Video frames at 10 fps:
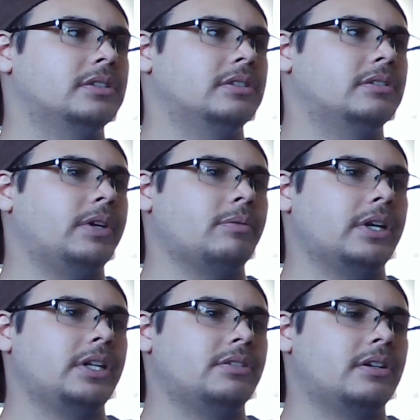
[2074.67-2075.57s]
Wait, why'd
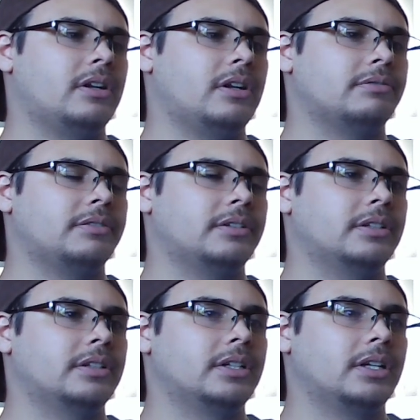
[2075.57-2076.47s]
he turn it off?
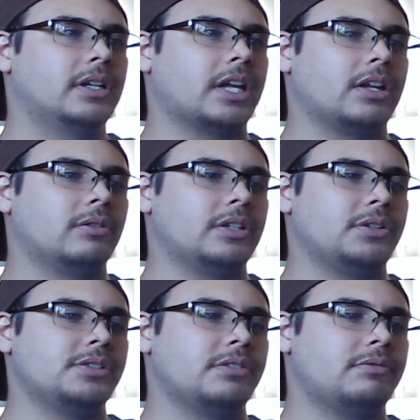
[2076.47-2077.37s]
Can he only
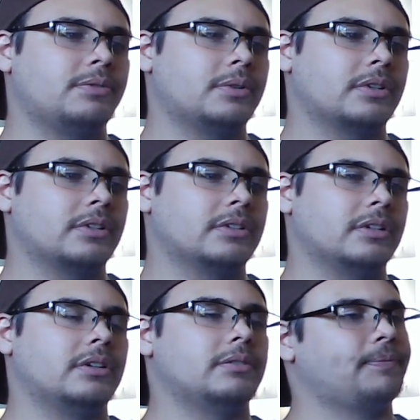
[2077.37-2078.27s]
use it for...
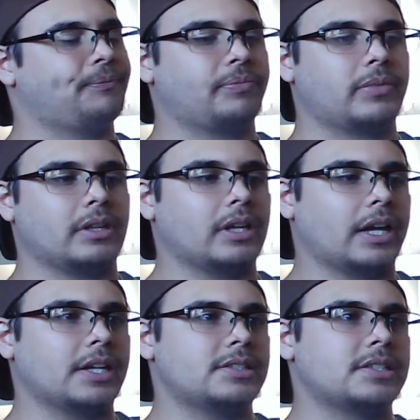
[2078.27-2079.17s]
Oh, I
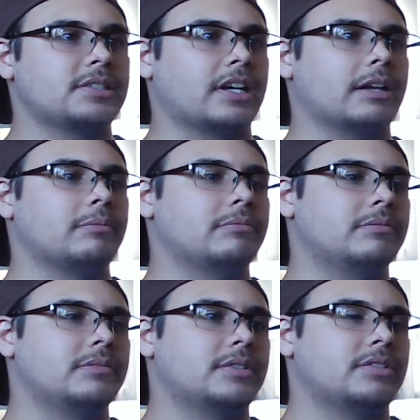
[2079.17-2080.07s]
guess it's time
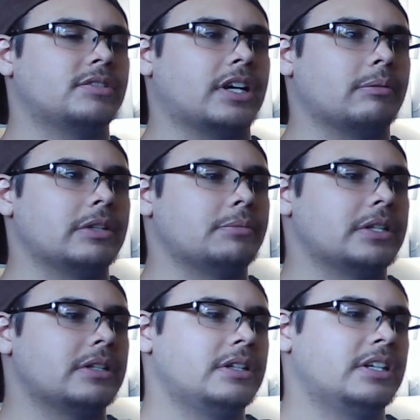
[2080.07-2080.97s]
limited.